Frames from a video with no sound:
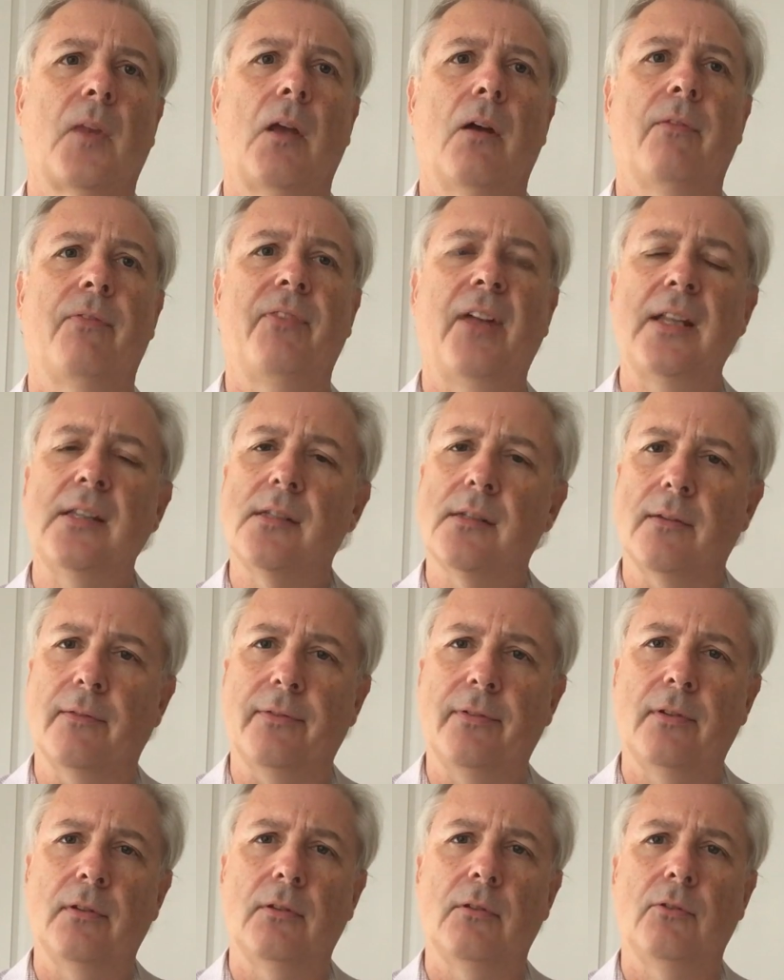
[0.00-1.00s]

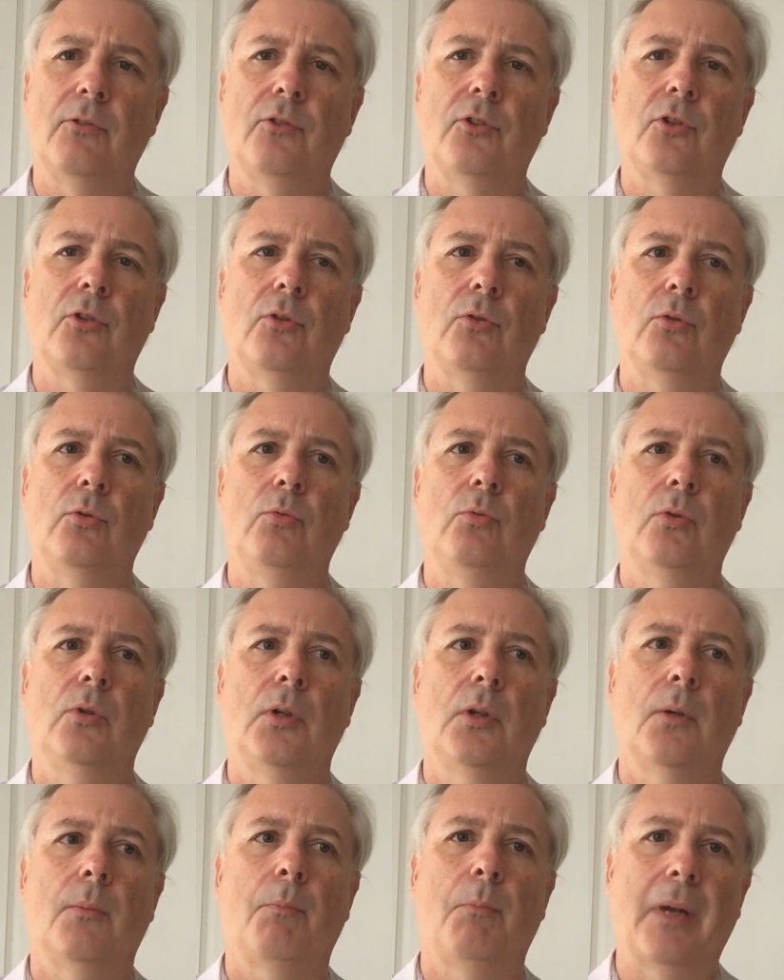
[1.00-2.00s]
offensive to
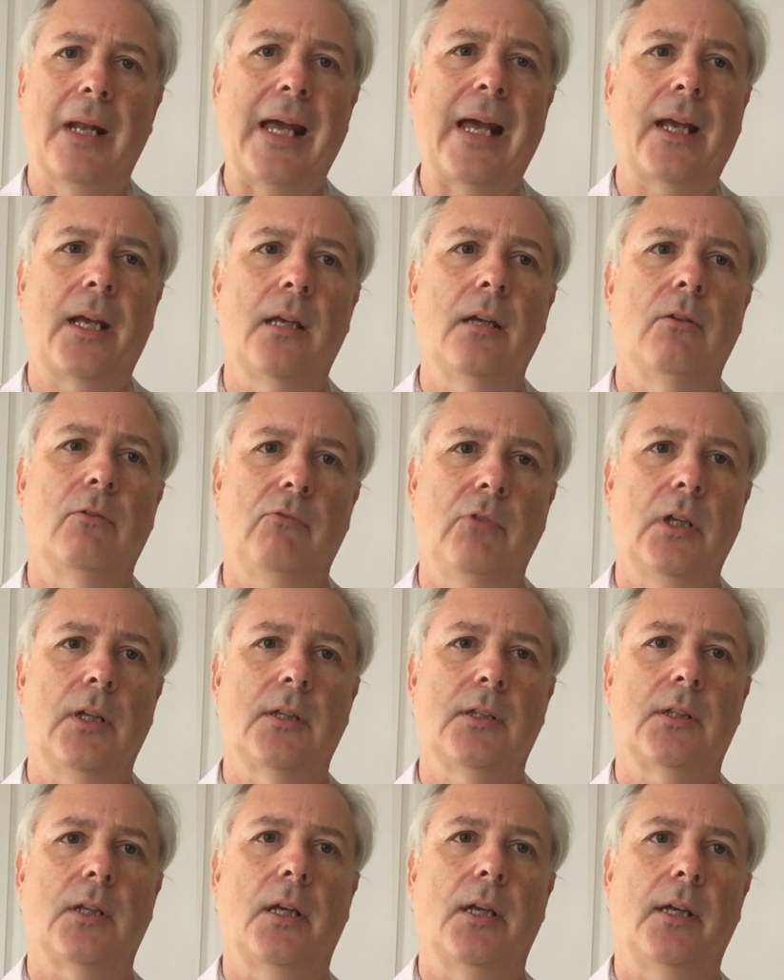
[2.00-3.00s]
black real
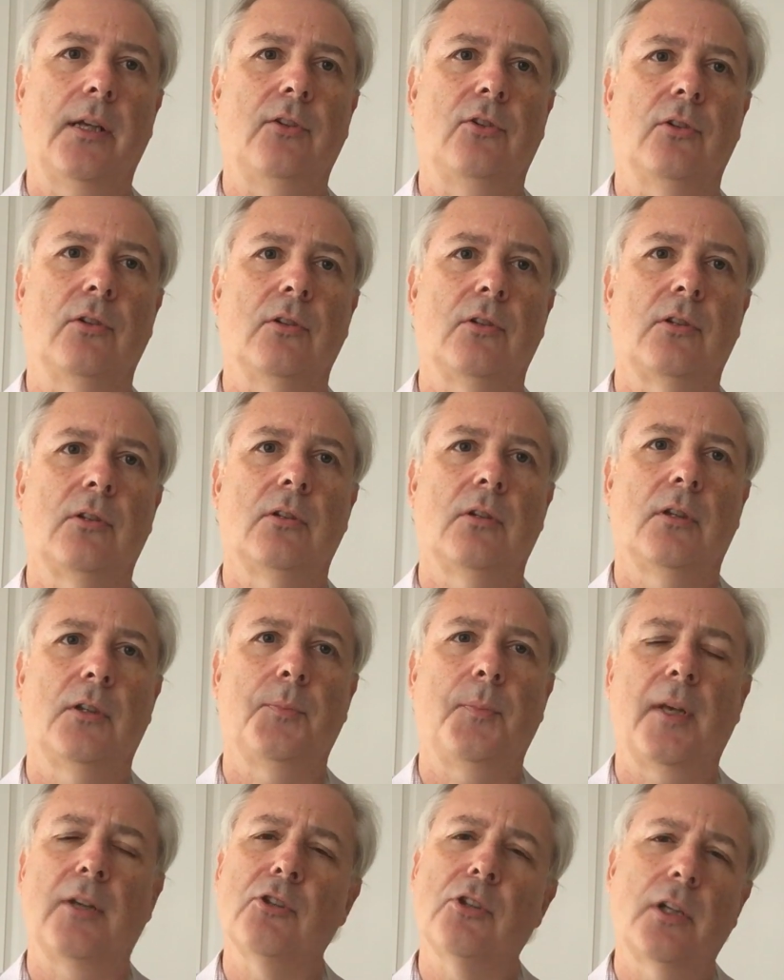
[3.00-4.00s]
estate agents,
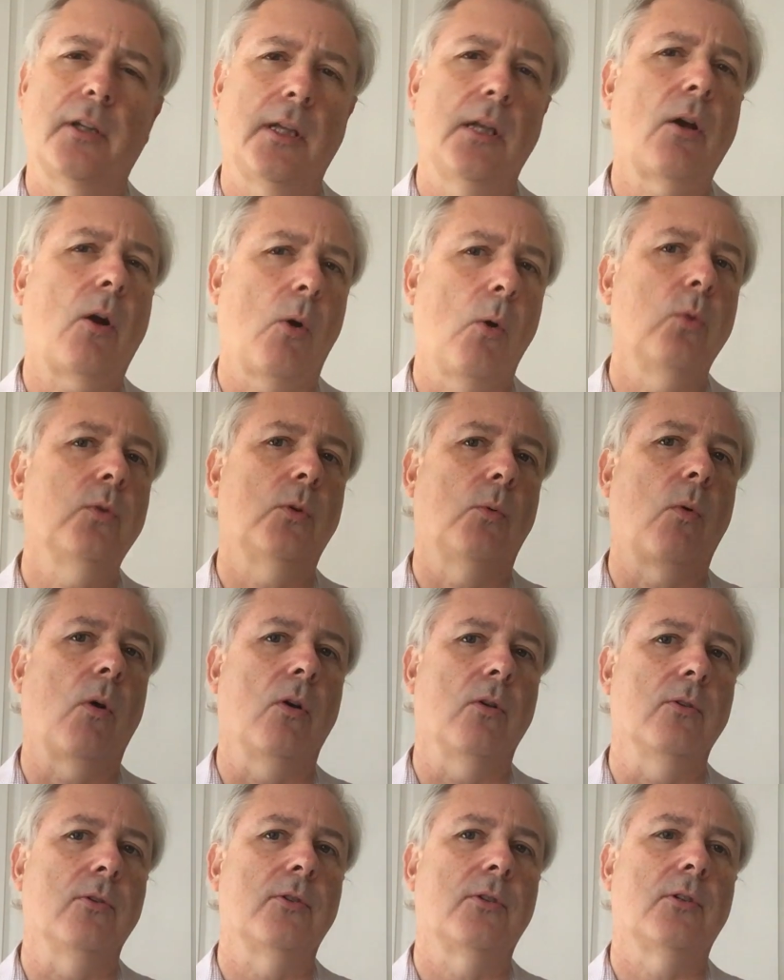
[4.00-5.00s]
especially the older
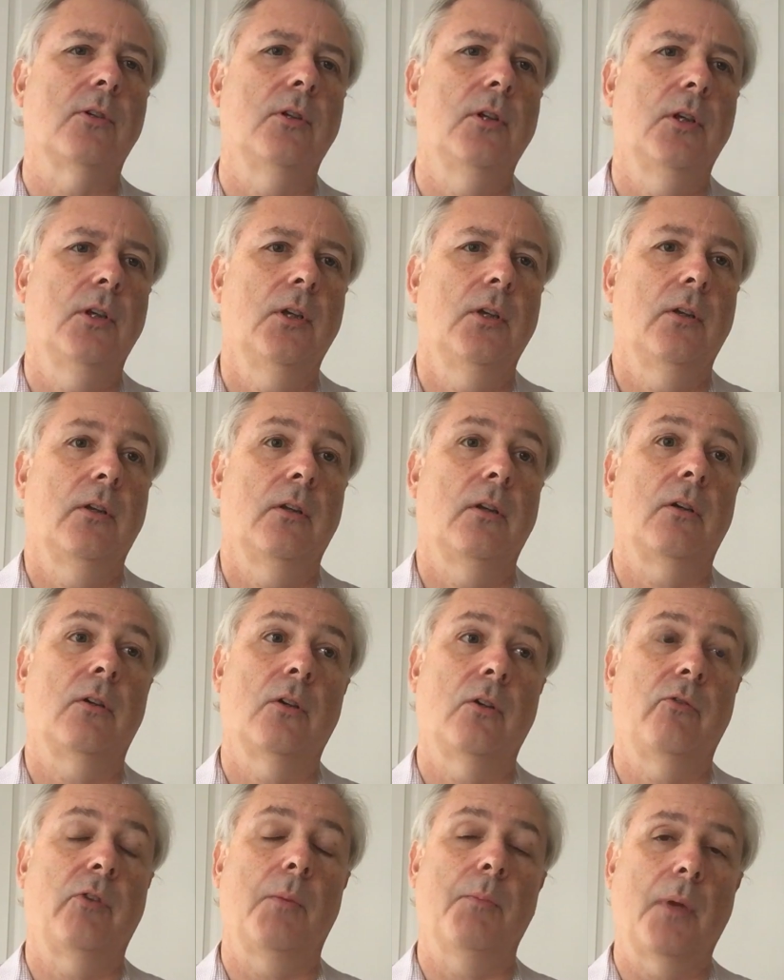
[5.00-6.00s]
ones that
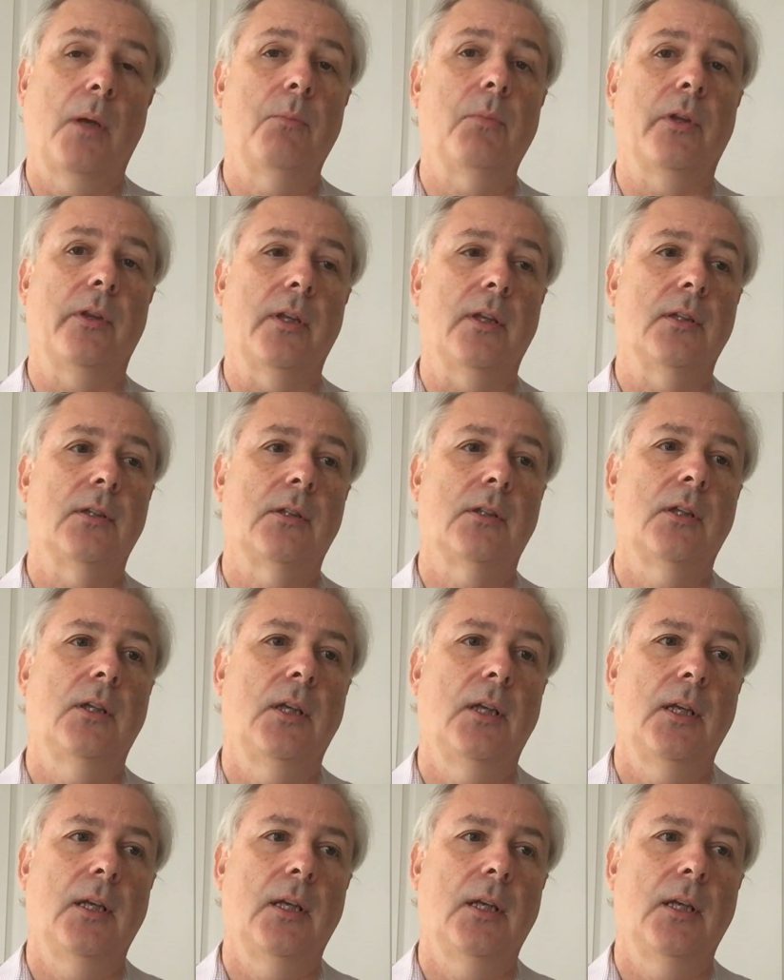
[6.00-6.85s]
could remember this,